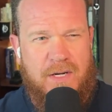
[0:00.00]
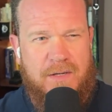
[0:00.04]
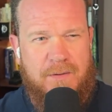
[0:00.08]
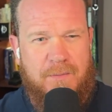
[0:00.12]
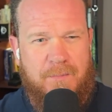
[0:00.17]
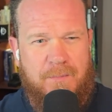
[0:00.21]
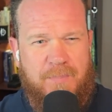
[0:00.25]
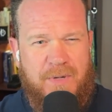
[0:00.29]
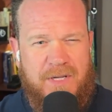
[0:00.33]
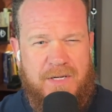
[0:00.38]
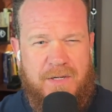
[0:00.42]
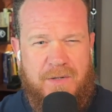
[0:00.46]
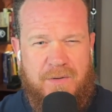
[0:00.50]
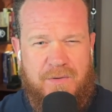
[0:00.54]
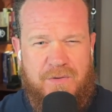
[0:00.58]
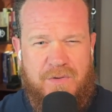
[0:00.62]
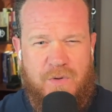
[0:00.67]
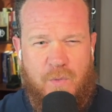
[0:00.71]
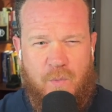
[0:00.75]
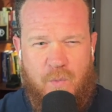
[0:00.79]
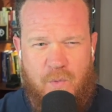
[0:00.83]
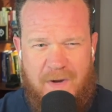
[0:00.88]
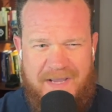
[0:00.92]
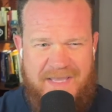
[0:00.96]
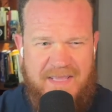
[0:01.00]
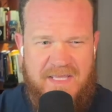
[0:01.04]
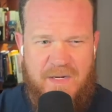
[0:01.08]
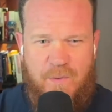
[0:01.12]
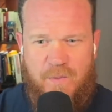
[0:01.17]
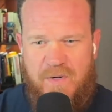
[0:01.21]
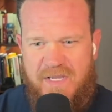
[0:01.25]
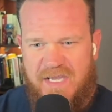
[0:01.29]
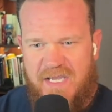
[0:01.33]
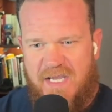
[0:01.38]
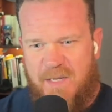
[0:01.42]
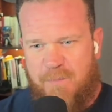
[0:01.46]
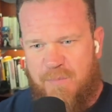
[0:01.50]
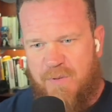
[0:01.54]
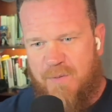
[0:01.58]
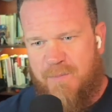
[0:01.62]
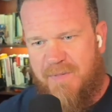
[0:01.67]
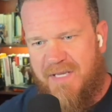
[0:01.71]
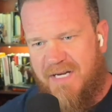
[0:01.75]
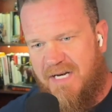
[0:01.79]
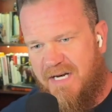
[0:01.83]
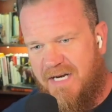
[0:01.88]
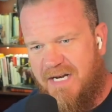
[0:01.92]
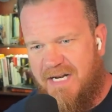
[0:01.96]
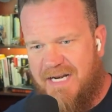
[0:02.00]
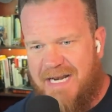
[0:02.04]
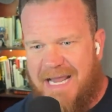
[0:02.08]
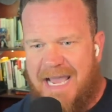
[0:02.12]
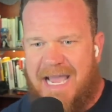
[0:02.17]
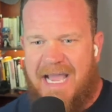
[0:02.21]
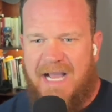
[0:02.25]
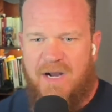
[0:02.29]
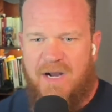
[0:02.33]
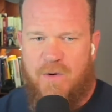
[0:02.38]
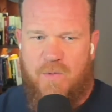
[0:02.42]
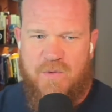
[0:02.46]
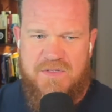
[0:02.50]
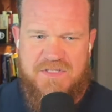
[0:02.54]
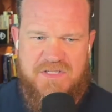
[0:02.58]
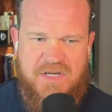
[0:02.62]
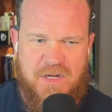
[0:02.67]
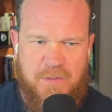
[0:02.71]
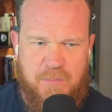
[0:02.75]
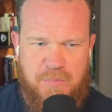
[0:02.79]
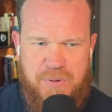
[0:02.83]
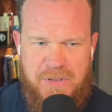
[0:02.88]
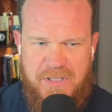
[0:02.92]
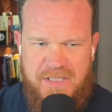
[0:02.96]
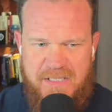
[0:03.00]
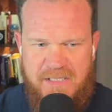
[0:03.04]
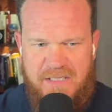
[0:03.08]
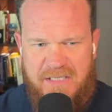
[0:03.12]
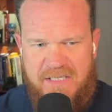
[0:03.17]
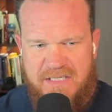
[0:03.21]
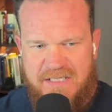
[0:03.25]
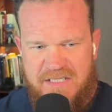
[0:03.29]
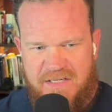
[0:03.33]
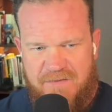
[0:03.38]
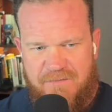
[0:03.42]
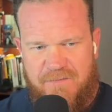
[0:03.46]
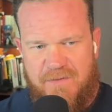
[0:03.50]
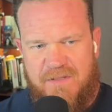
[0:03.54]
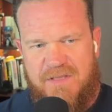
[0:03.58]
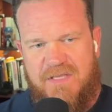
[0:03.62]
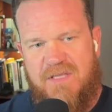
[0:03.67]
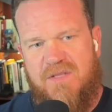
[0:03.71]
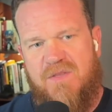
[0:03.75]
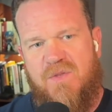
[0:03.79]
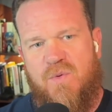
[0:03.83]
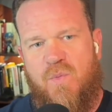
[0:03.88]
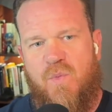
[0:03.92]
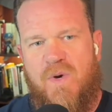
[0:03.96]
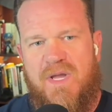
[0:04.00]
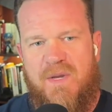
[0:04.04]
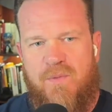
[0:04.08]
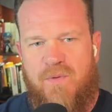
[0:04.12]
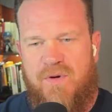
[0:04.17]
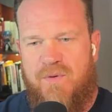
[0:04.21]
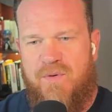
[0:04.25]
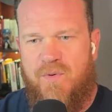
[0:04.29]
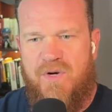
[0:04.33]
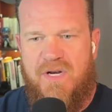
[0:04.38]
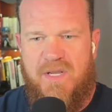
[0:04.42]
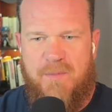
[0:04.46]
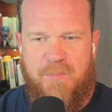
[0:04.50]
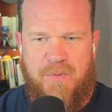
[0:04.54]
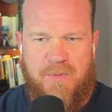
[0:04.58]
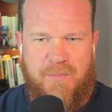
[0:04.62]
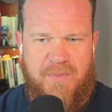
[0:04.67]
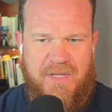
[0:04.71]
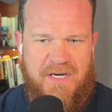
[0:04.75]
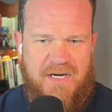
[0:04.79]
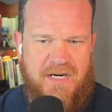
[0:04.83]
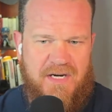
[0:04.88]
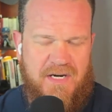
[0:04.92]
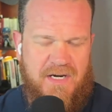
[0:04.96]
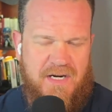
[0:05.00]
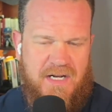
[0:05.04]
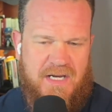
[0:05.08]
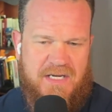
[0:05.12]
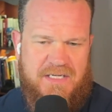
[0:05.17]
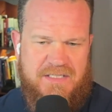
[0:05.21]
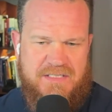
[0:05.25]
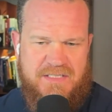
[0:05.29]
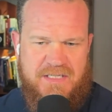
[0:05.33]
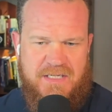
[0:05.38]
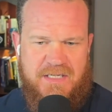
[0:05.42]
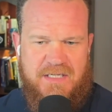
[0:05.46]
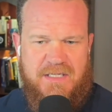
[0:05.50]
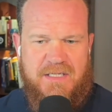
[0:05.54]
But the way that we implemented a NAC was completely different than the way we would implement it in IT.